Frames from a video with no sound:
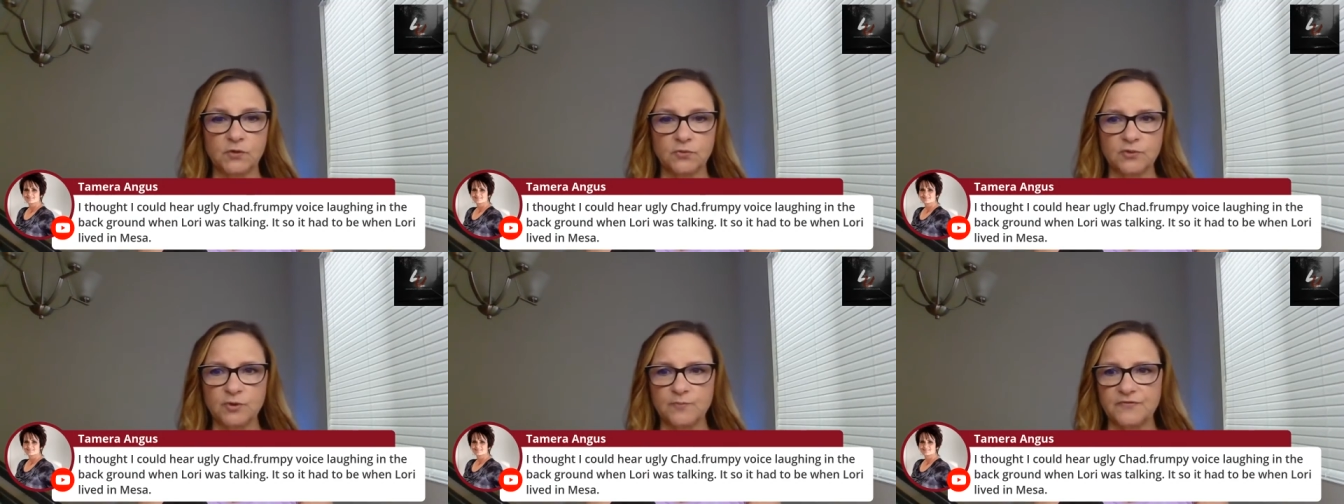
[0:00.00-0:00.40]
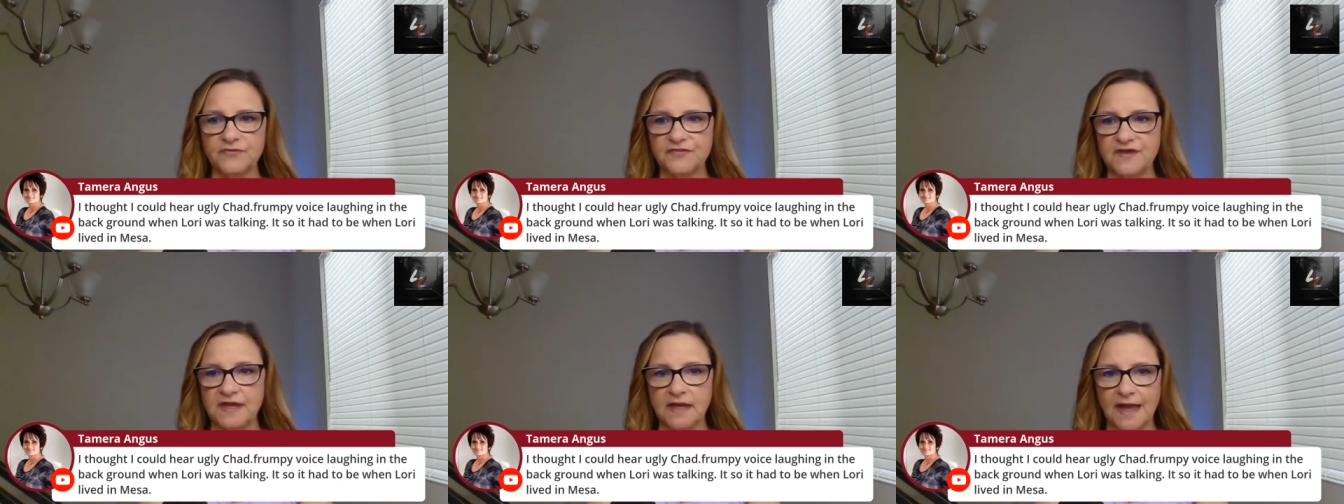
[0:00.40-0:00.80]
group
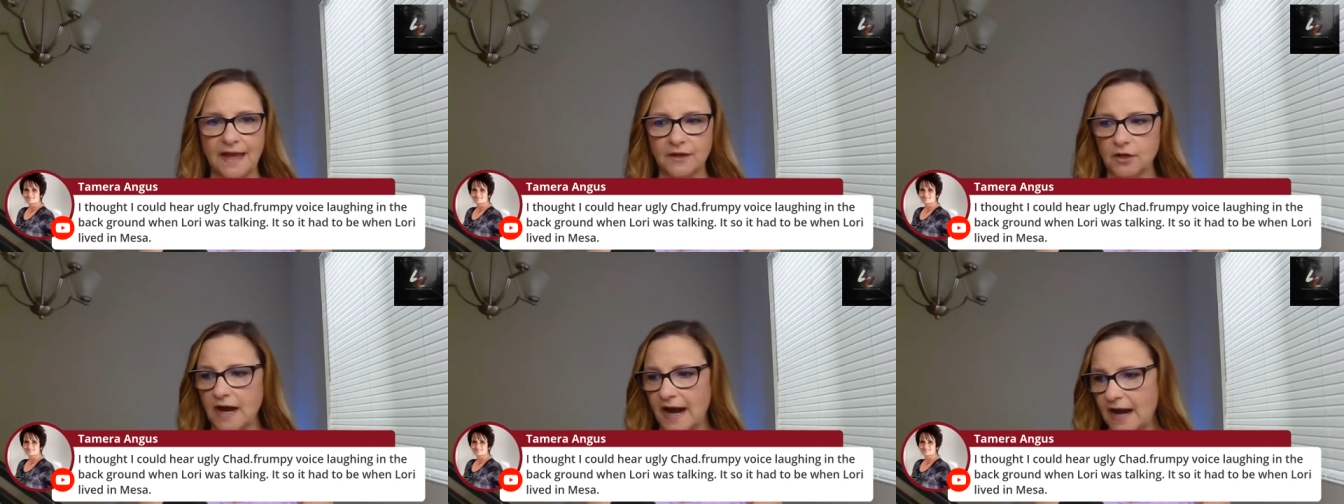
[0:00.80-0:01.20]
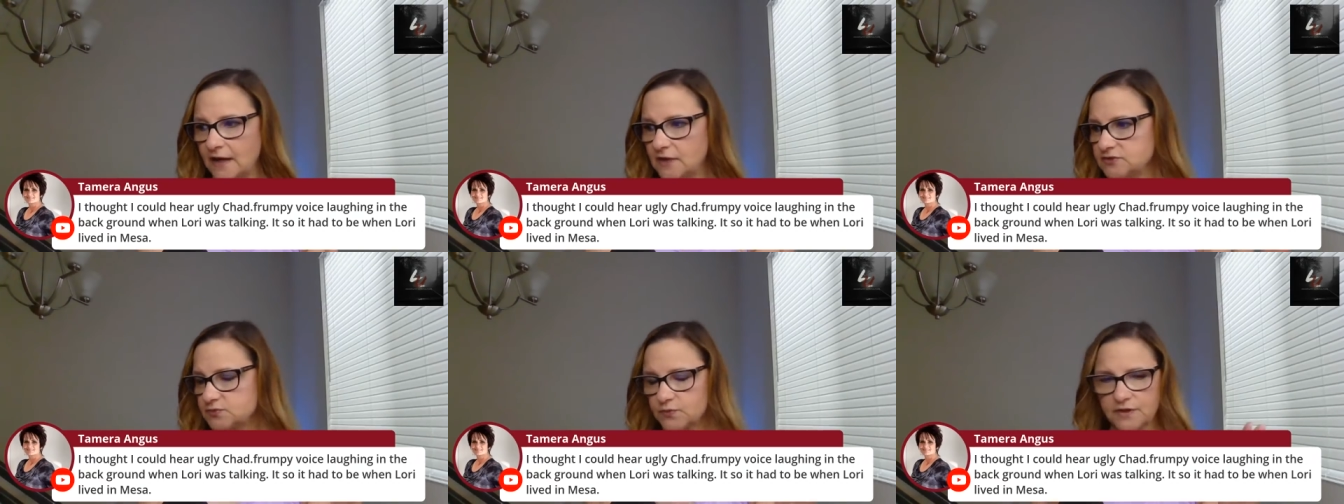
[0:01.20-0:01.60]
thing at her
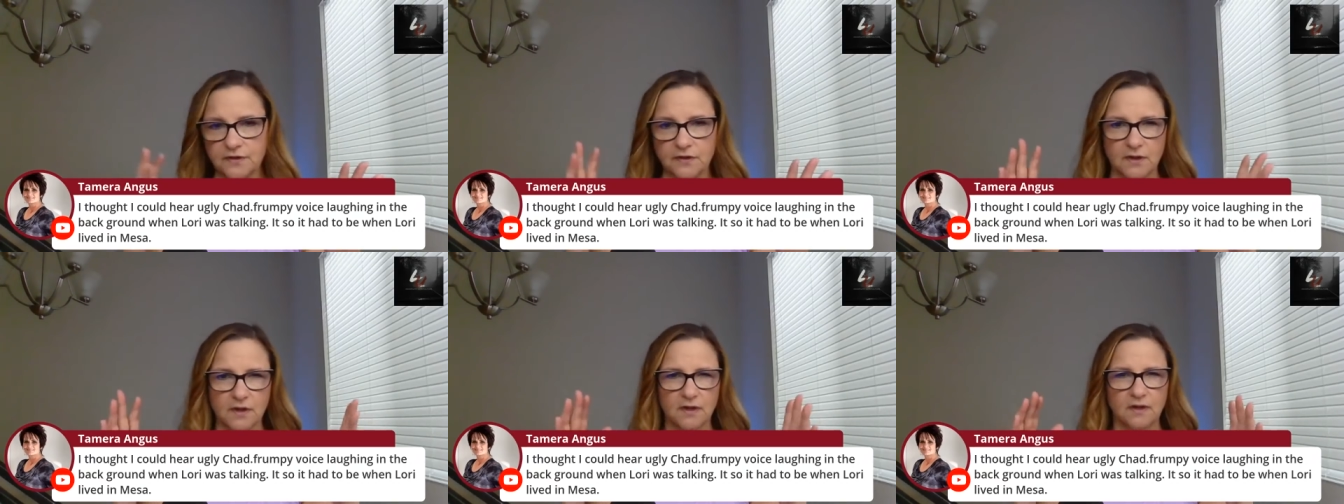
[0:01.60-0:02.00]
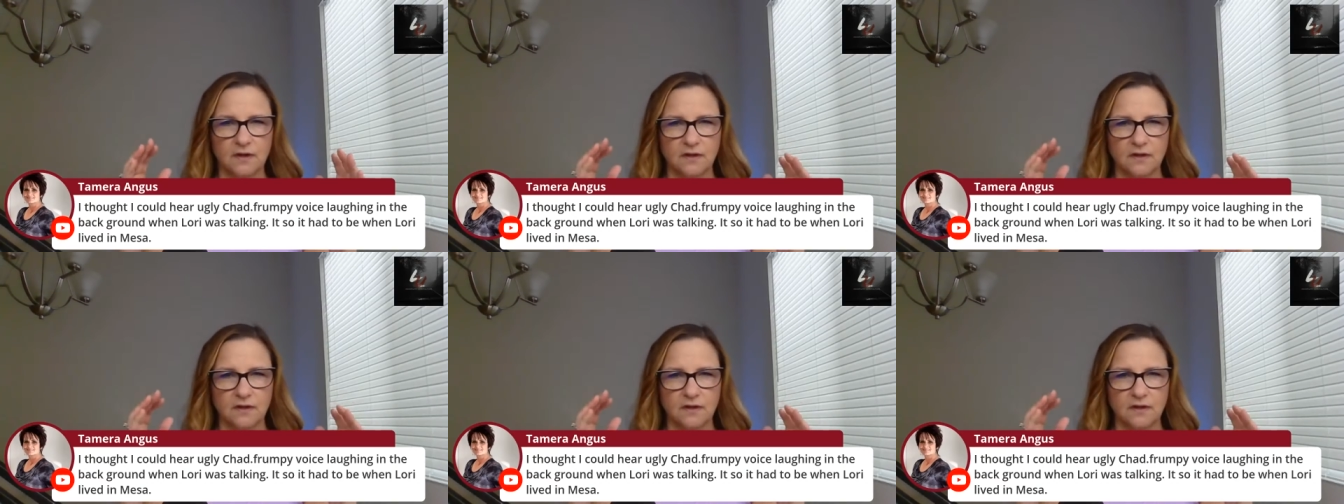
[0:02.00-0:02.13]
house where,